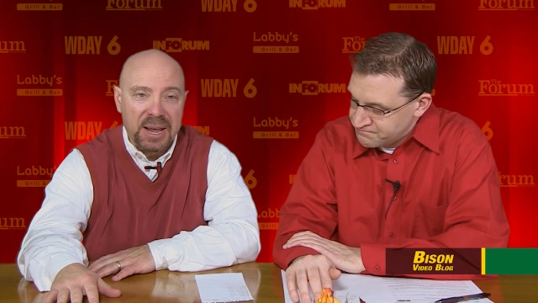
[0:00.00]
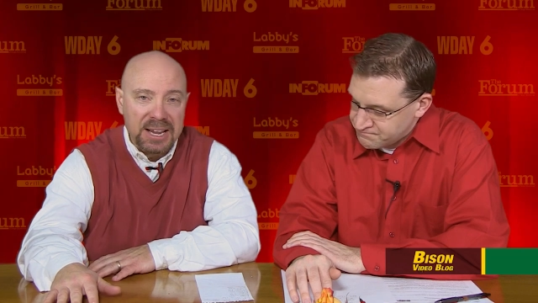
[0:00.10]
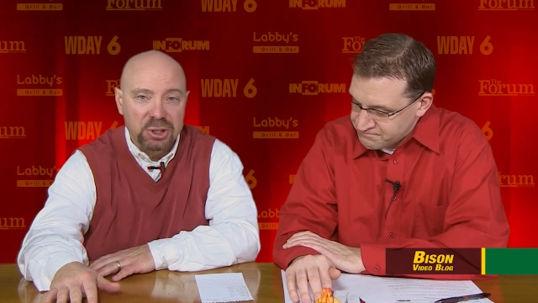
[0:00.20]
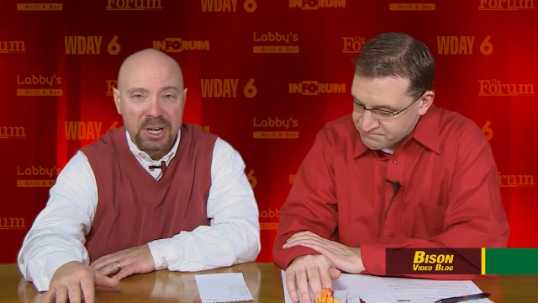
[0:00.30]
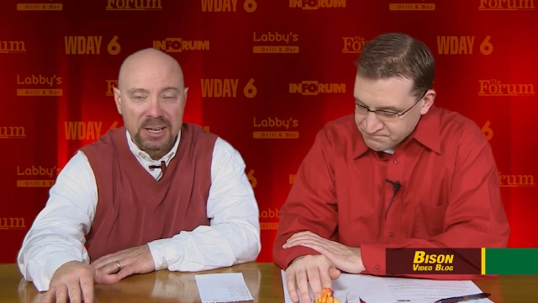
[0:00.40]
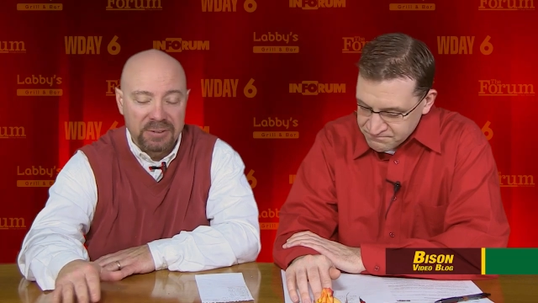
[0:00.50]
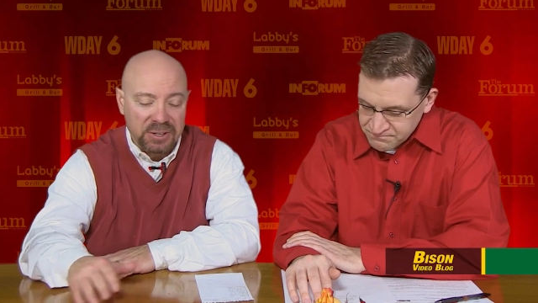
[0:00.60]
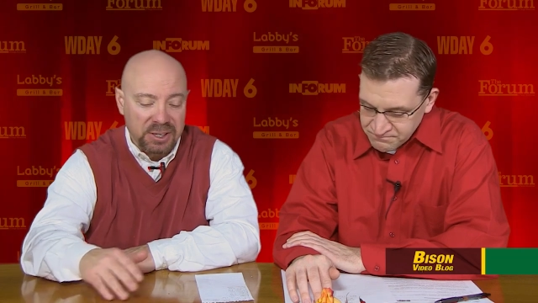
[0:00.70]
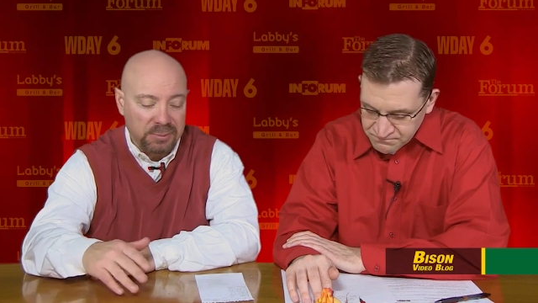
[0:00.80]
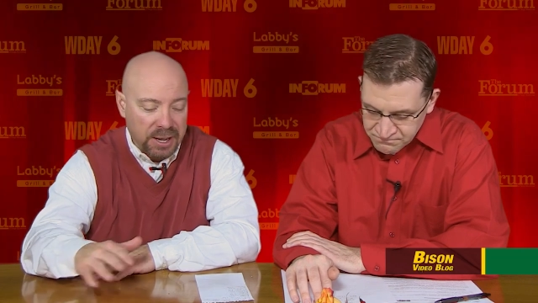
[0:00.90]
Speaker 1: paycheck
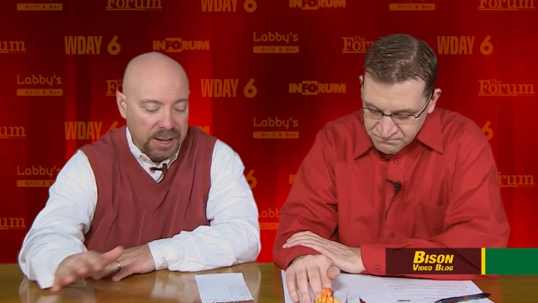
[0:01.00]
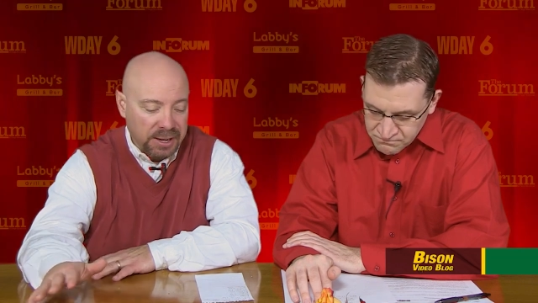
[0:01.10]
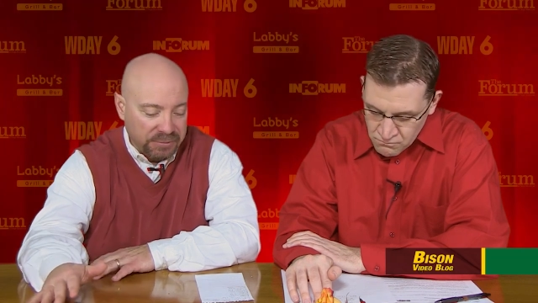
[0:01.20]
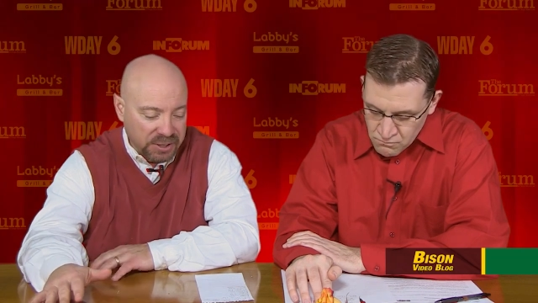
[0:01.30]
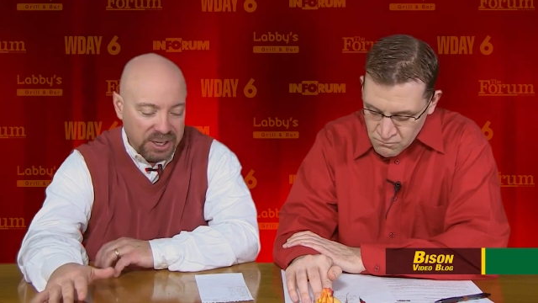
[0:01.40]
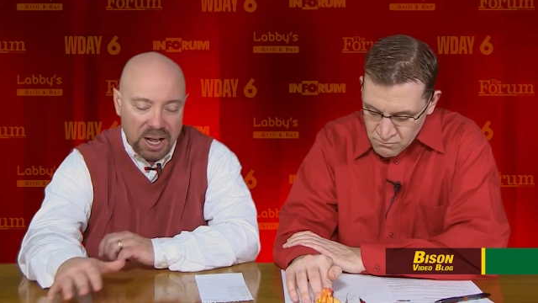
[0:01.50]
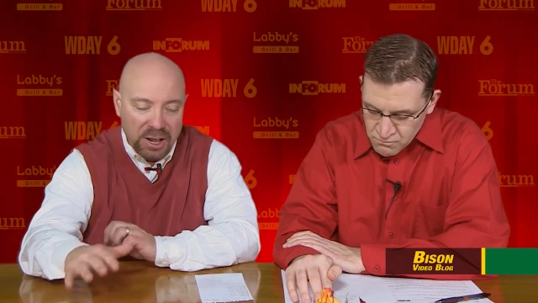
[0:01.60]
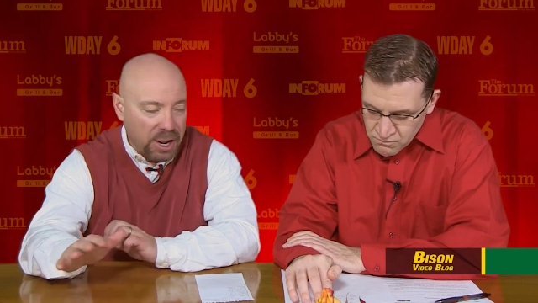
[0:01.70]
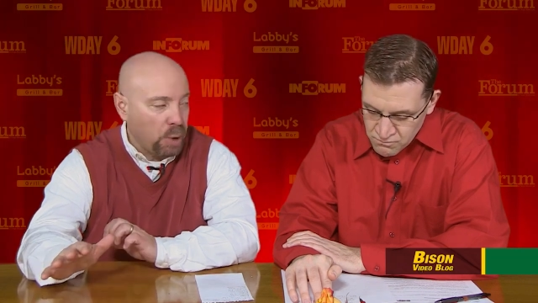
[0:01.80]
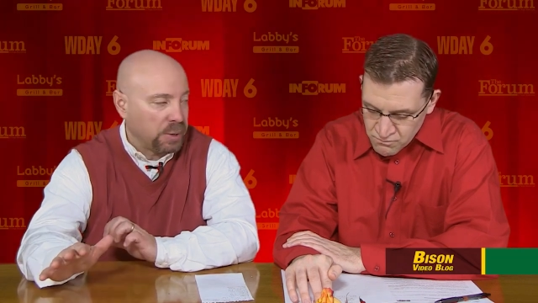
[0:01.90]
if you can uh, if you can
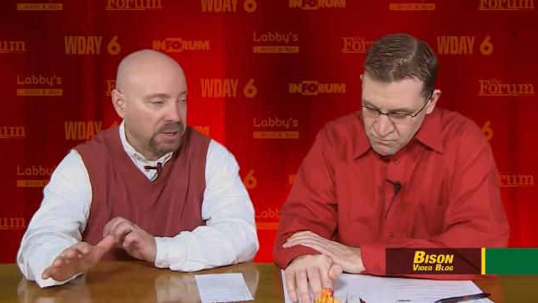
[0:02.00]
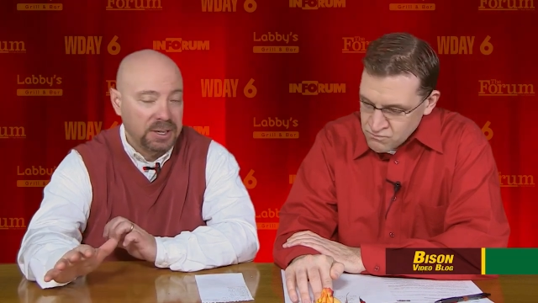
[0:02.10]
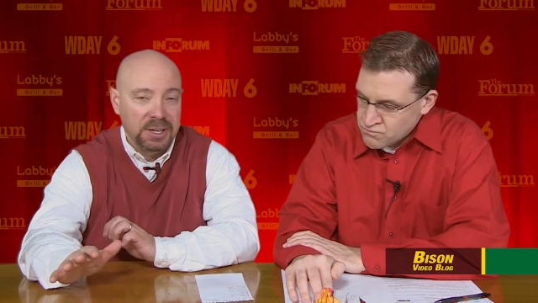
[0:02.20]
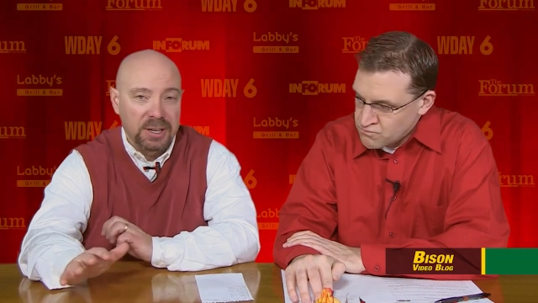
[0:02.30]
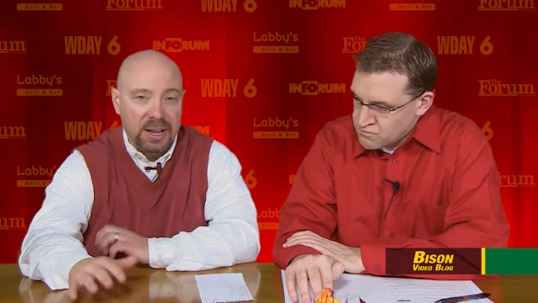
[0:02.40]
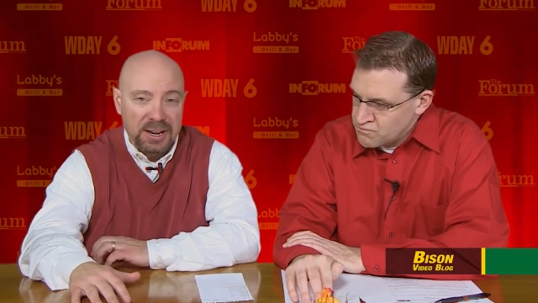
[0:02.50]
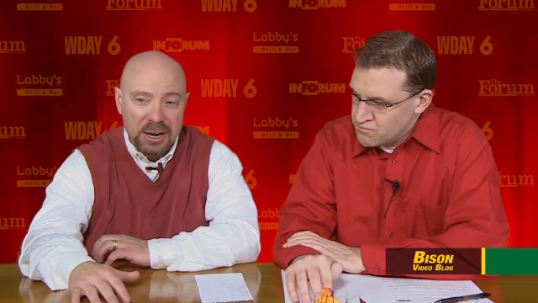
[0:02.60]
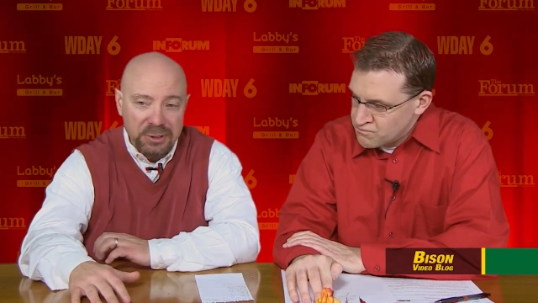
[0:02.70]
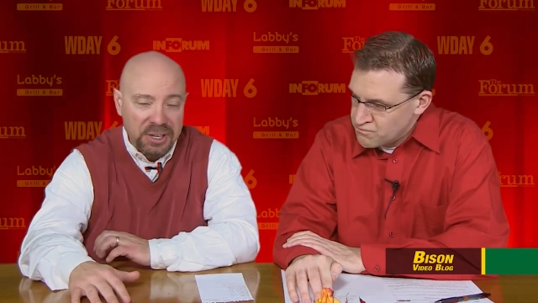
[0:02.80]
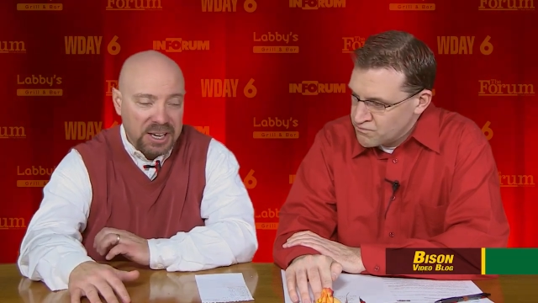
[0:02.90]
all help it. And
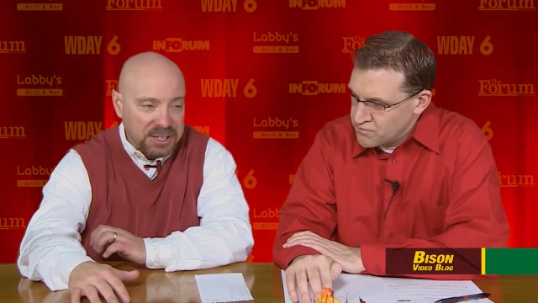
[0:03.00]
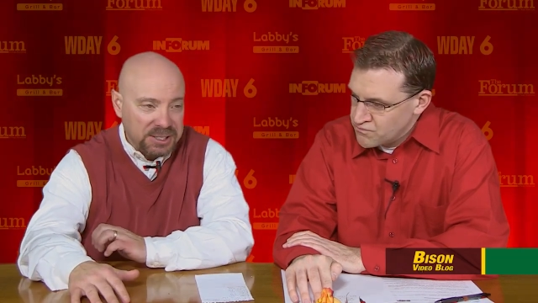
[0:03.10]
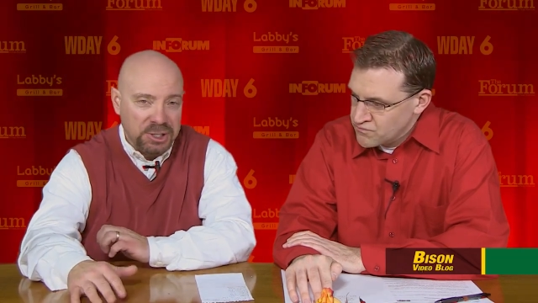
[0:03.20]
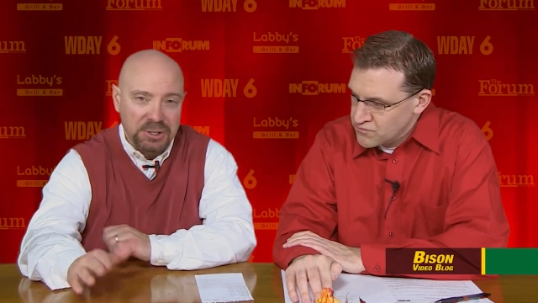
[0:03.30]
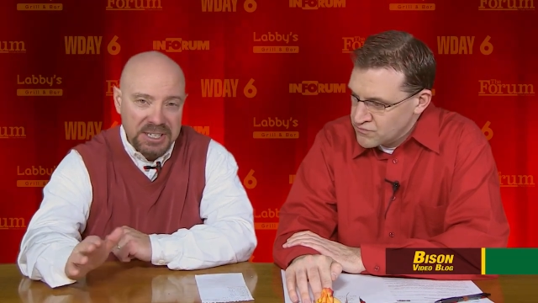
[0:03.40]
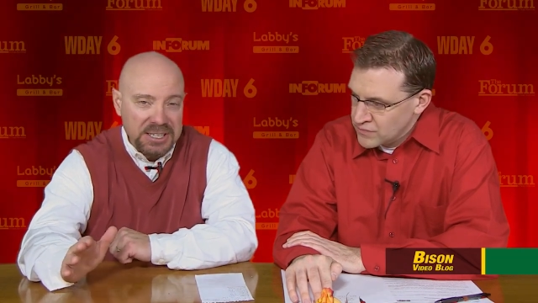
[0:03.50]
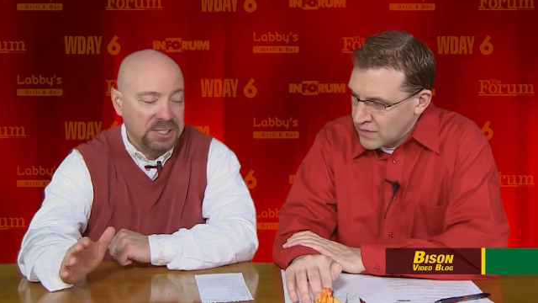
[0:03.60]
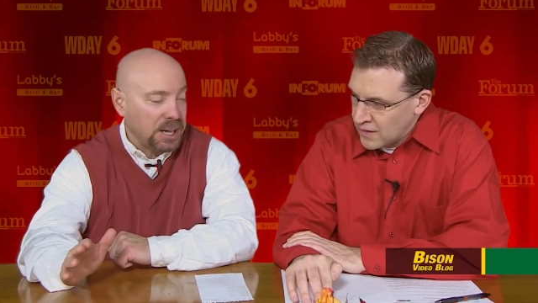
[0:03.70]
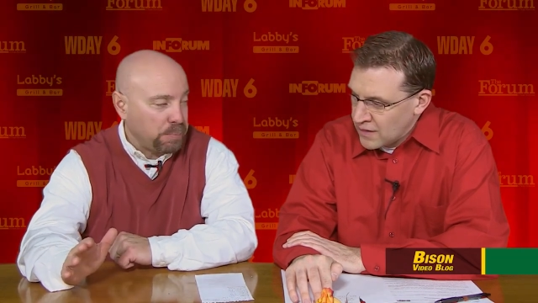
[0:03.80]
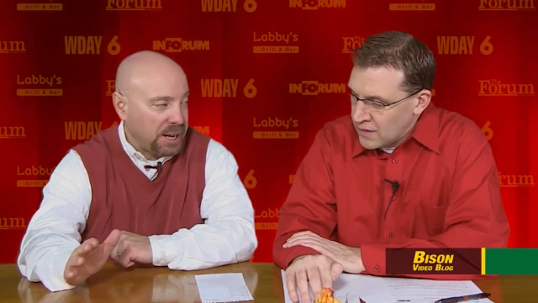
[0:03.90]
I don't think NDSU
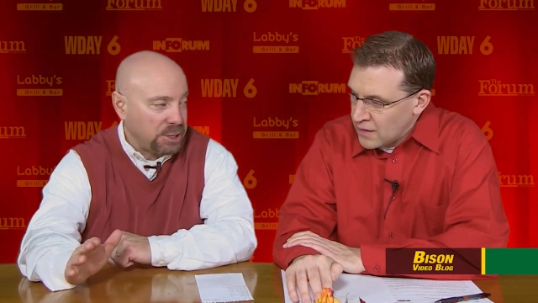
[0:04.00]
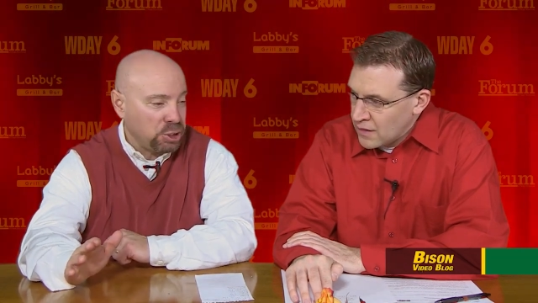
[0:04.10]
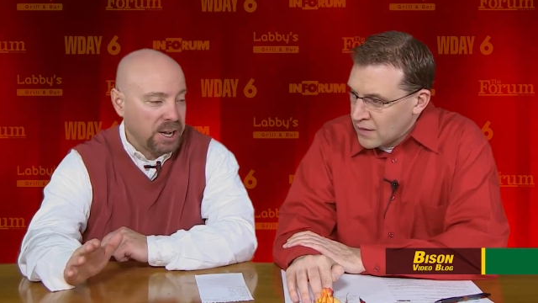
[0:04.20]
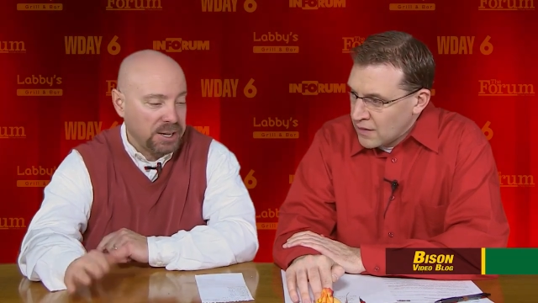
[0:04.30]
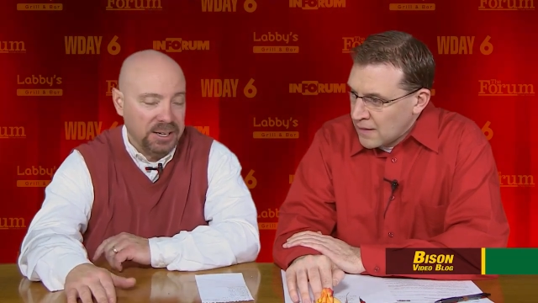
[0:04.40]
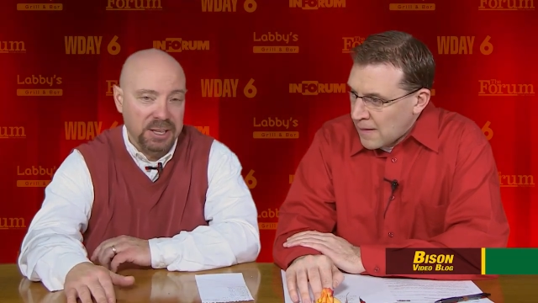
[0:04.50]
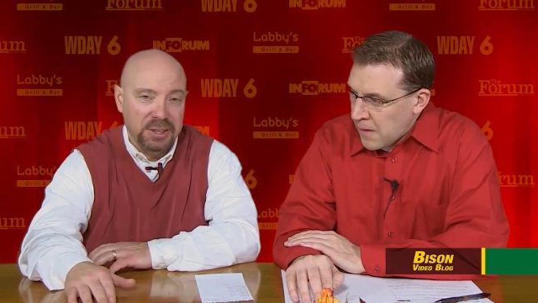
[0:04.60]
needs that paycheck. And I